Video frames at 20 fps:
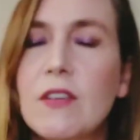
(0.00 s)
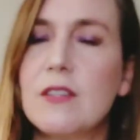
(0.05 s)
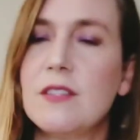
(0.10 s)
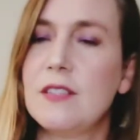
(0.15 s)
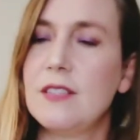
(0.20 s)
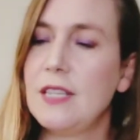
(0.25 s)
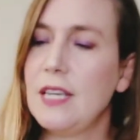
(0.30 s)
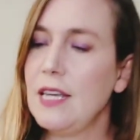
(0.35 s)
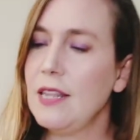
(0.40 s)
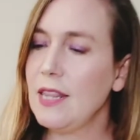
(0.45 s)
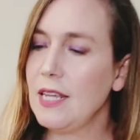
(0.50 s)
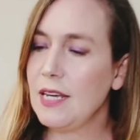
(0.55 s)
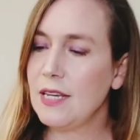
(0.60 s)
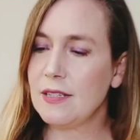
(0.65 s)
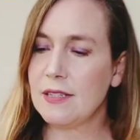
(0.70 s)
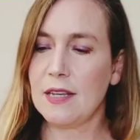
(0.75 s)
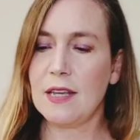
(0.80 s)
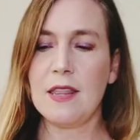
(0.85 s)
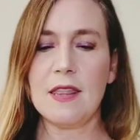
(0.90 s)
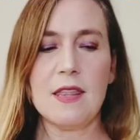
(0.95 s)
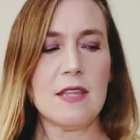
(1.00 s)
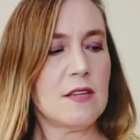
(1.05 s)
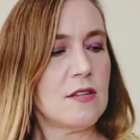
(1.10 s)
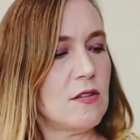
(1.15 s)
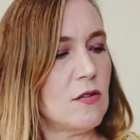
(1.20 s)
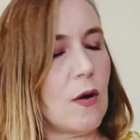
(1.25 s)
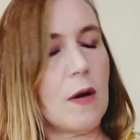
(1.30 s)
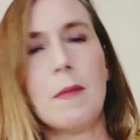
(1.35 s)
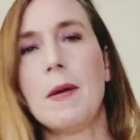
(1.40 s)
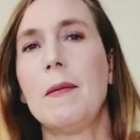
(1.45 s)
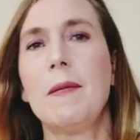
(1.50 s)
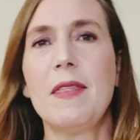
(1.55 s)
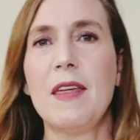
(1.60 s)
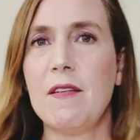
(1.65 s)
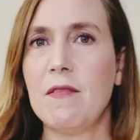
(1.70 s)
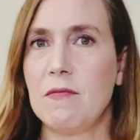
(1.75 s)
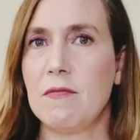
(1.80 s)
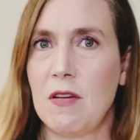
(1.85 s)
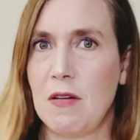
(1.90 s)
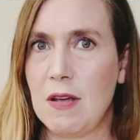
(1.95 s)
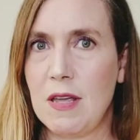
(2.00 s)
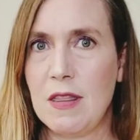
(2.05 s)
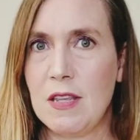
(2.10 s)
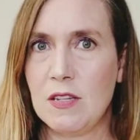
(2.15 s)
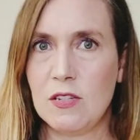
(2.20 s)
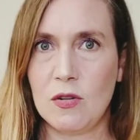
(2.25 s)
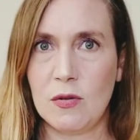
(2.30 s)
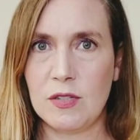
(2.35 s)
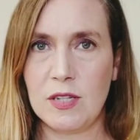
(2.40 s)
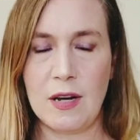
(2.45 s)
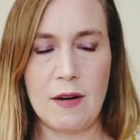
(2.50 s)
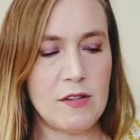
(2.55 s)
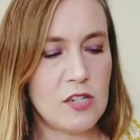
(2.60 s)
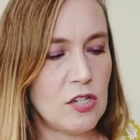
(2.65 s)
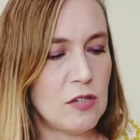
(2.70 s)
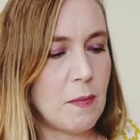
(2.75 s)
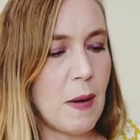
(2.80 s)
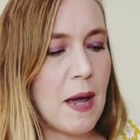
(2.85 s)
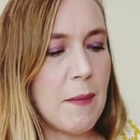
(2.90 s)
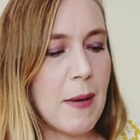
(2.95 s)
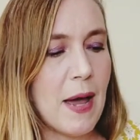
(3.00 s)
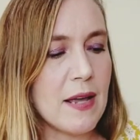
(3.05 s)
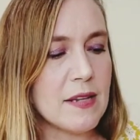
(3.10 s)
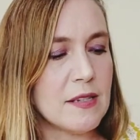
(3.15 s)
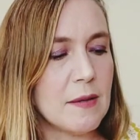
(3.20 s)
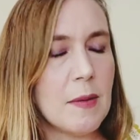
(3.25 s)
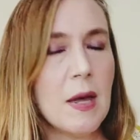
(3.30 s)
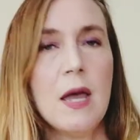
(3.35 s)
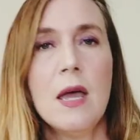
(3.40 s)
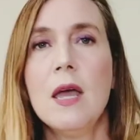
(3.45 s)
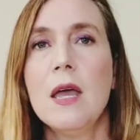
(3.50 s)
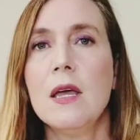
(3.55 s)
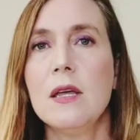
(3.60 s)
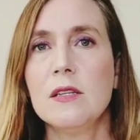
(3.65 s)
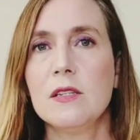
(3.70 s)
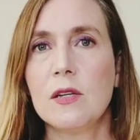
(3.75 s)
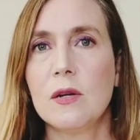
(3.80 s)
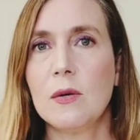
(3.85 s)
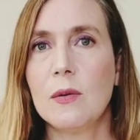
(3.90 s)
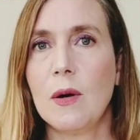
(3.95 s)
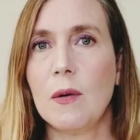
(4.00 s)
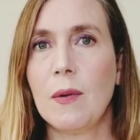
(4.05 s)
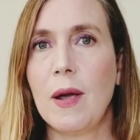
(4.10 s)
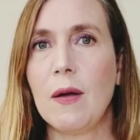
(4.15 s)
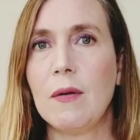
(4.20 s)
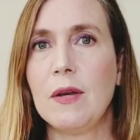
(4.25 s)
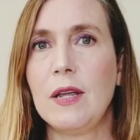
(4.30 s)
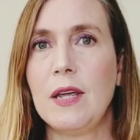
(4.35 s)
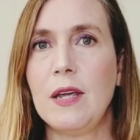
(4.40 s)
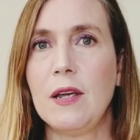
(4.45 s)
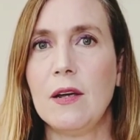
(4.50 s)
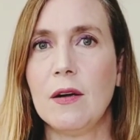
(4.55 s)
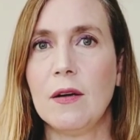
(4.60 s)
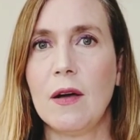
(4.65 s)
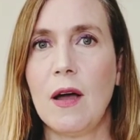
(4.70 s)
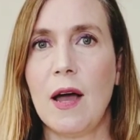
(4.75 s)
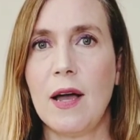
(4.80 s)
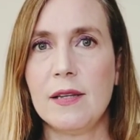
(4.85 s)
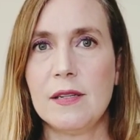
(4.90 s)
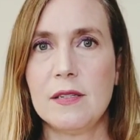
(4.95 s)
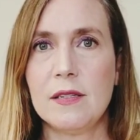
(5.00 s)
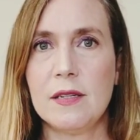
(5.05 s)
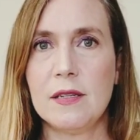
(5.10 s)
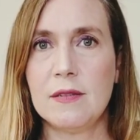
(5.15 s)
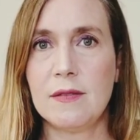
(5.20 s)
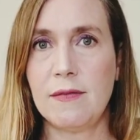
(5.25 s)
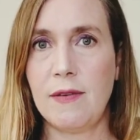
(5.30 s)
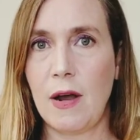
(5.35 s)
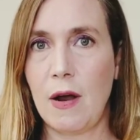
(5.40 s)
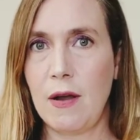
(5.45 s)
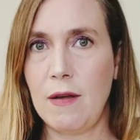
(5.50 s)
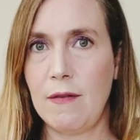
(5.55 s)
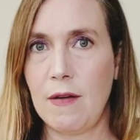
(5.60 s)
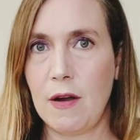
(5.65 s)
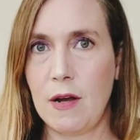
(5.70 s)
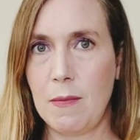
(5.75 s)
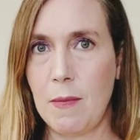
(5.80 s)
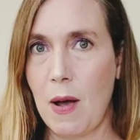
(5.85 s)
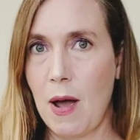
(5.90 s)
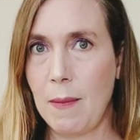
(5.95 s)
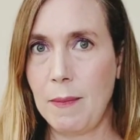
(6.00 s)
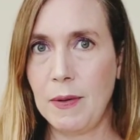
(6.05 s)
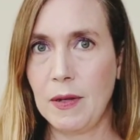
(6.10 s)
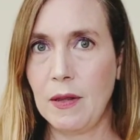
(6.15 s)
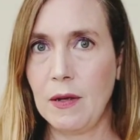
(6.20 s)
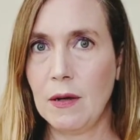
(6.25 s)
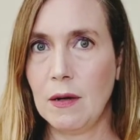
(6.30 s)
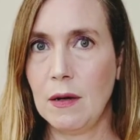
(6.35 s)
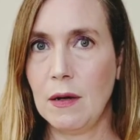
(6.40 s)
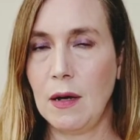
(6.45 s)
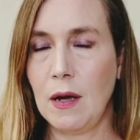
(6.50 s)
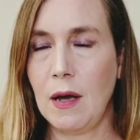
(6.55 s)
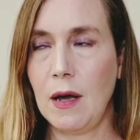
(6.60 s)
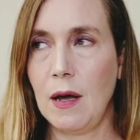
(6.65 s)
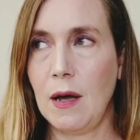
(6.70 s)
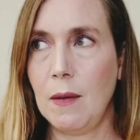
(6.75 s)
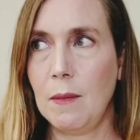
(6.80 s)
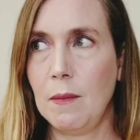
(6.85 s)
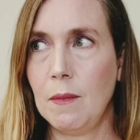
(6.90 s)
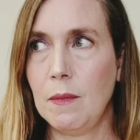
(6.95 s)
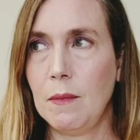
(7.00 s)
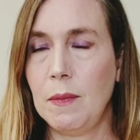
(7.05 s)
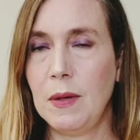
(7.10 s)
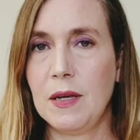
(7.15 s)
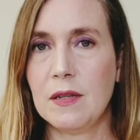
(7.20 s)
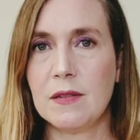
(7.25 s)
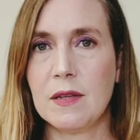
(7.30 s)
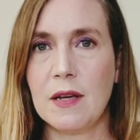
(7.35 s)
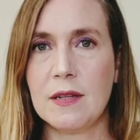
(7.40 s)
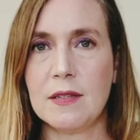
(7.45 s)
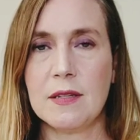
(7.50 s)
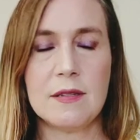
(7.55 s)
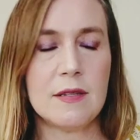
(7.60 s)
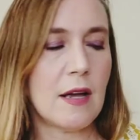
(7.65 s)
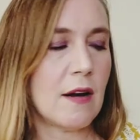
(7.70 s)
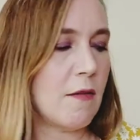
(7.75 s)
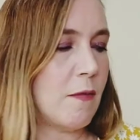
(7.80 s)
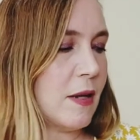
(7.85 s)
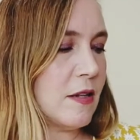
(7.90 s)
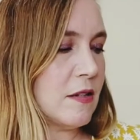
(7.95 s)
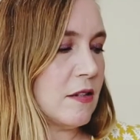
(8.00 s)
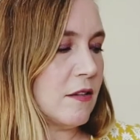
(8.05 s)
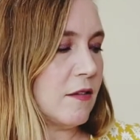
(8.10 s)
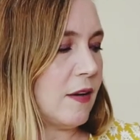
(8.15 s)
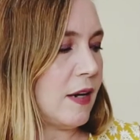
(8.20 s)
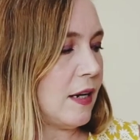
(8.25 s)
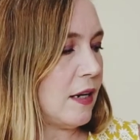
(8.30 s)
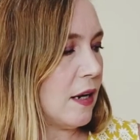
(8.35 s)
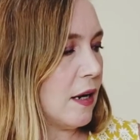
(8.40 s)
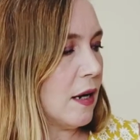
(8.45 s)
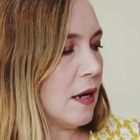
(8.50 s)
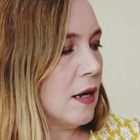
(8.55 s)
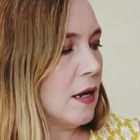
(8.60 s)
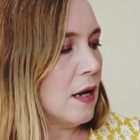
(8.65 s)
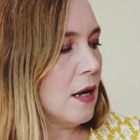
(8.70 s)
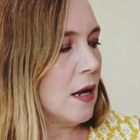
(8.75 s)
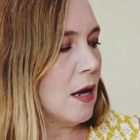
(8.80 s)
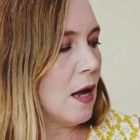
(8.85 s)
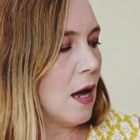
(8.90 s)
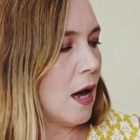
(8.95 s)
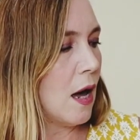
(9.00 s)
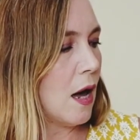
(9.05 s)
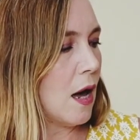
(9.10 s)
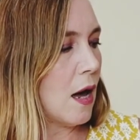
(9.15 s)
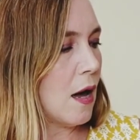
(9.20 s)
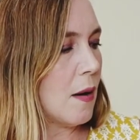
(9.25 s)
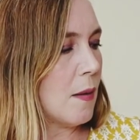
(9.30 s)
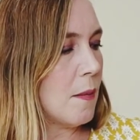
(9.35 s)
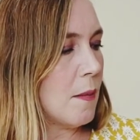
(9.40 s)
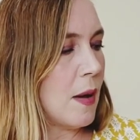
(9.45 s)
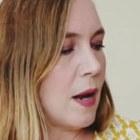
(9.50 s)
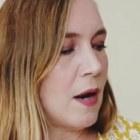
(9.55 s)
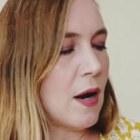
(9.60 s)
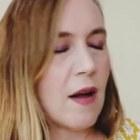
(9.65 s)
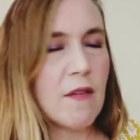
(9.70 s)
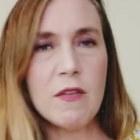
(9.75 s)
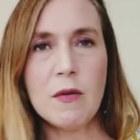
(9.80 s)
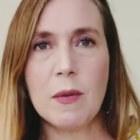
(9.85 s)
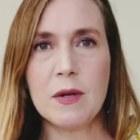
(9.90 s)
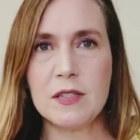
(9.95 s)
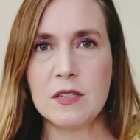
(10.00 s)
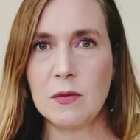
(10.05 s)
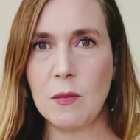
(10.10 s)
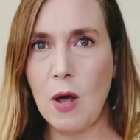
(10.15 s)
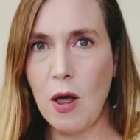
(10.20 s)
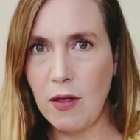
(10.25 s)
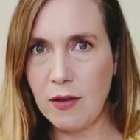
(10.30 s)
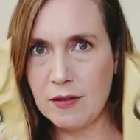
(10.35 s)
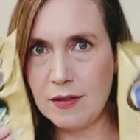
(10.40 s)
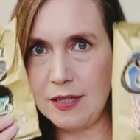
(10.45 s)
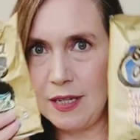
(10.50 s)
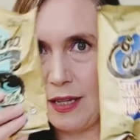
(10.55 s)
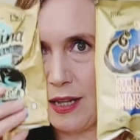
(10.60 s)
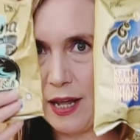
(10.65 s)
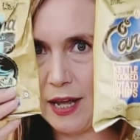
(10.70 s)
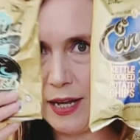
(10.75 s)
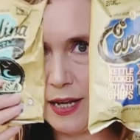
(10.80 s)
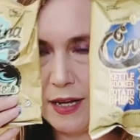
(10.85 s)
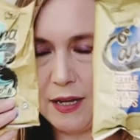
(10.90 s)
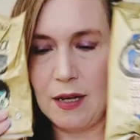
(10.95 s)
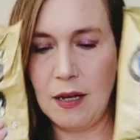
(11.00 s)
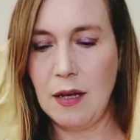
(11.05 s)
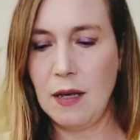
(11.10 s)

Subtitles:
seen these in the store. Maybe they're in the stores and I just bypass them. So around here, Utz is very, very popular because Utz is out of Pennsylvania. And every once in a while I'll see like